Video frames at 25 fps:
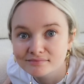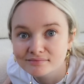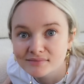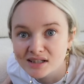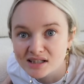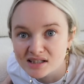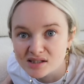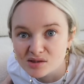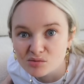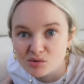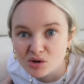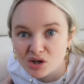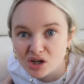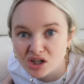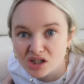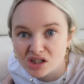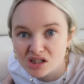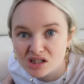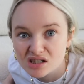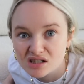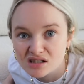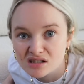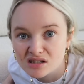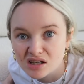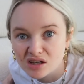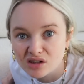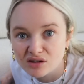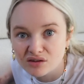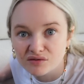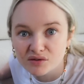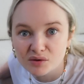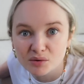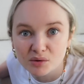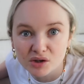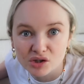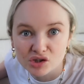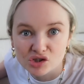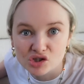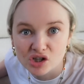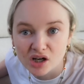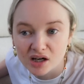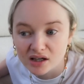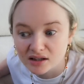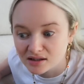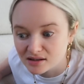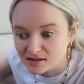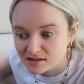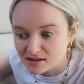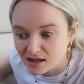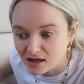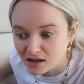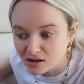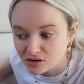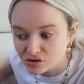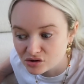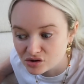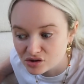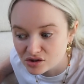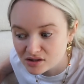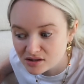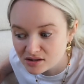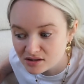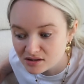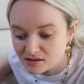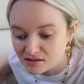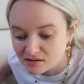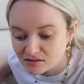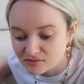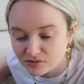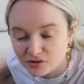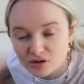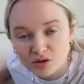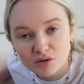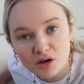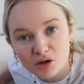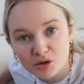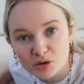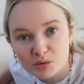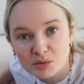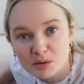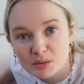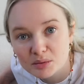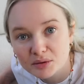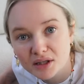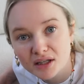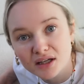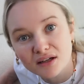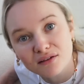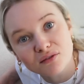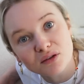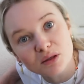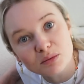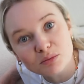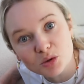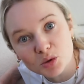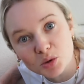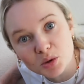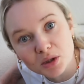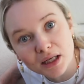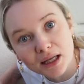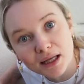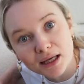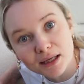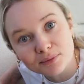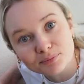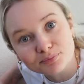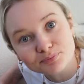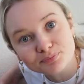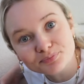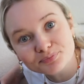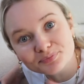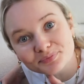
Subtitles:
this works. So if you want to try this out, just for other people to have the boucle,